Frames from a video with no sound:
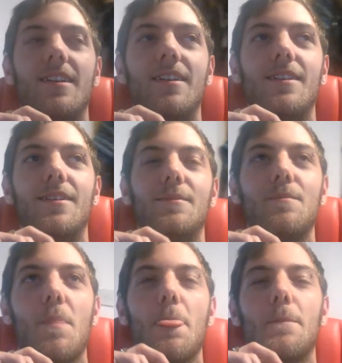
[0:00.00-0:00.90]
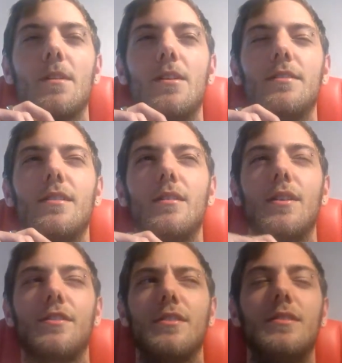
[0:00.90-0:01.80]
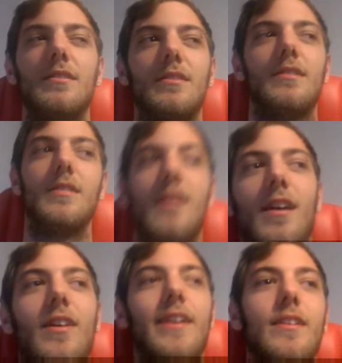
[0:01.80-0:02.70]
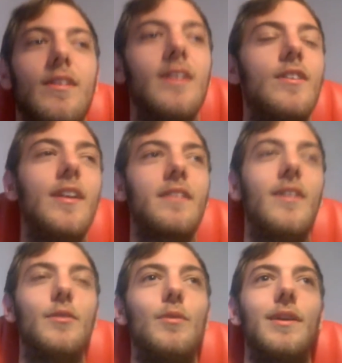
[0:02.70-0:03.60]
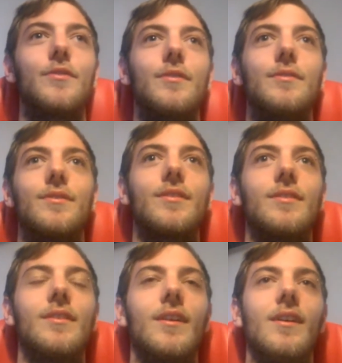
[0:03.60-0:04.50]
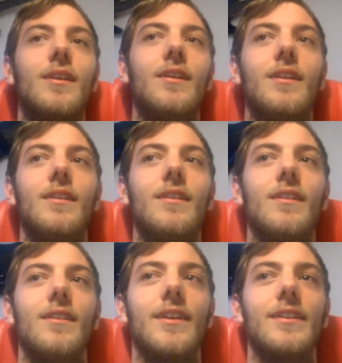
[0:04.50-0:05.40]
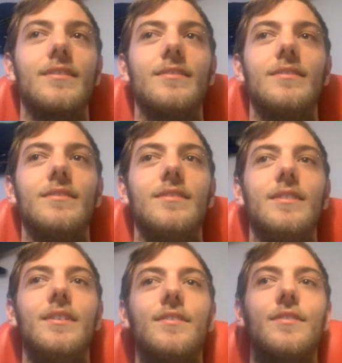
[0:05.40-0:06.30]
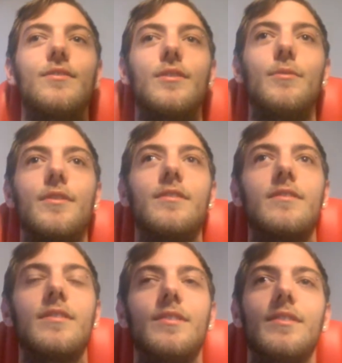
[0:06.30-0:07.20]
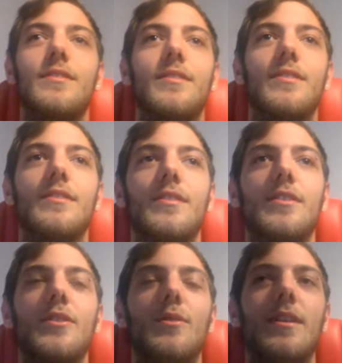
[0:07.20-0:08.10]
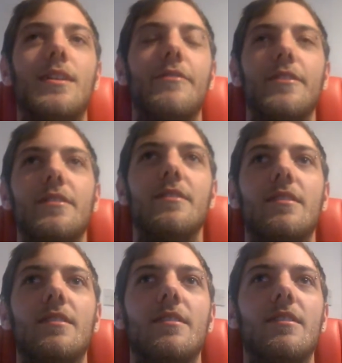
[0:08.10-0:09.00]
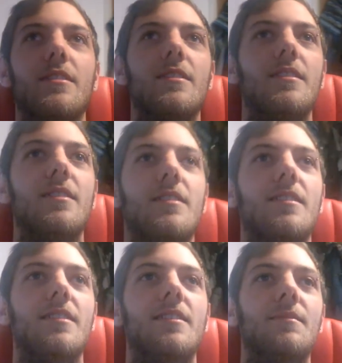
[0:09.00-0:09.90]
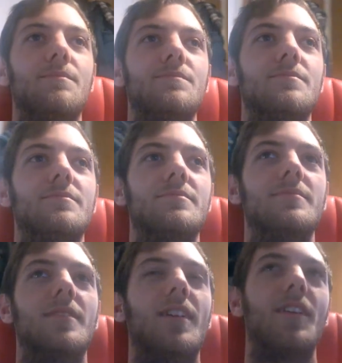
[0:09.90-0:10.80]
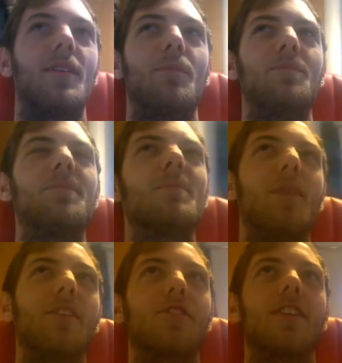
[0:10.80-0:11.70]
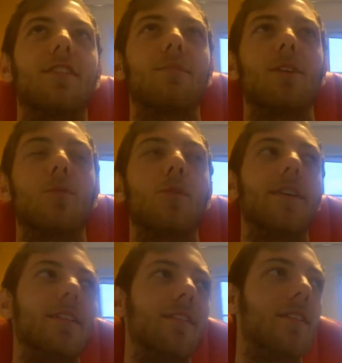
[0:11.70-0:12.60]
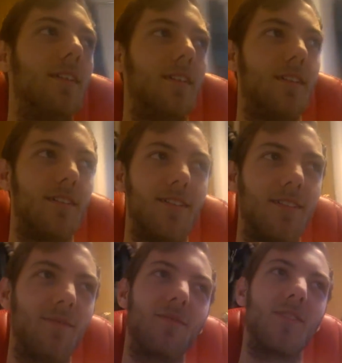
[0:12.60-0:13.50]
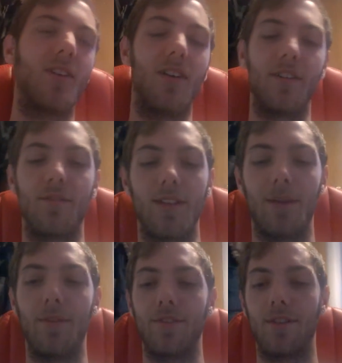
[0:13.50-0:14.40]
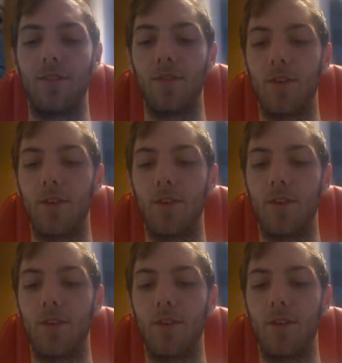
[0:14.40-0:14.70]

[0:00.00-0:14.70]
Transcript: I don't know actually. I kind of like all our songs. I like Here's That Song You Wanted because it's quite heavy. And I managed to get some like weird kind of slappy stuff in the